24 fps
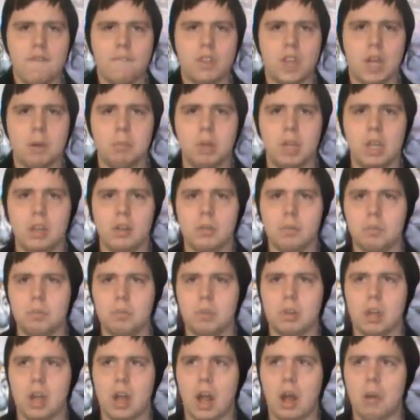
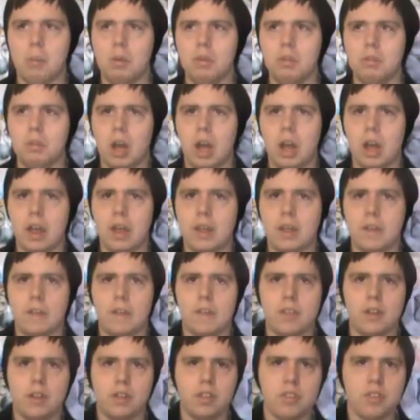
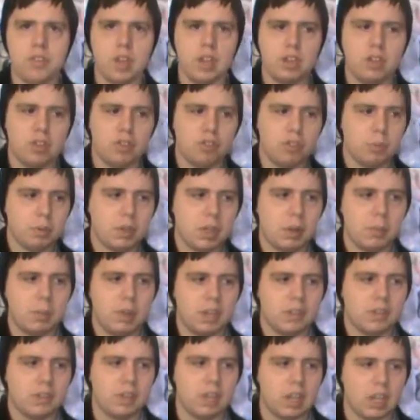it's hard to say that she'll become
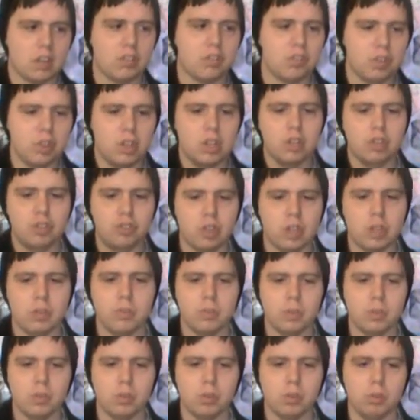like the next
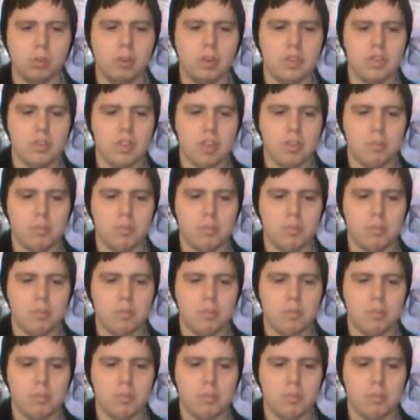Jennifer Lawrence,